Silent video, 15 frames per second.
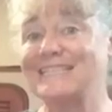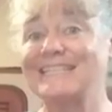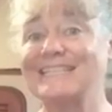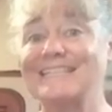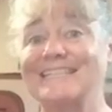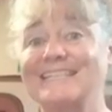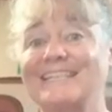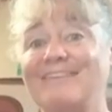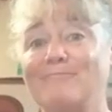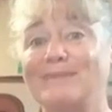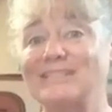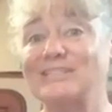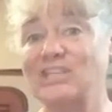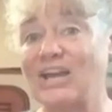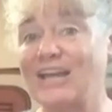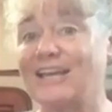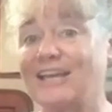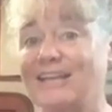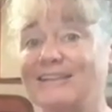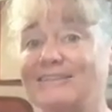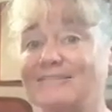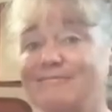and give them a check
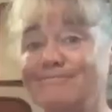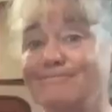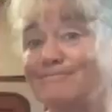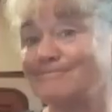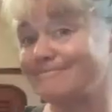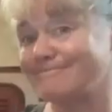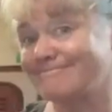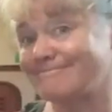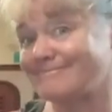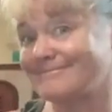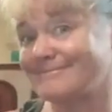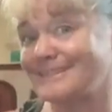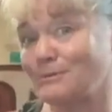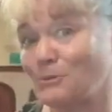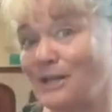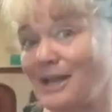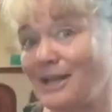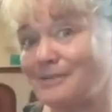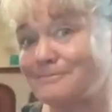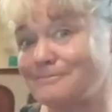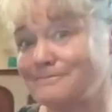and see what we got.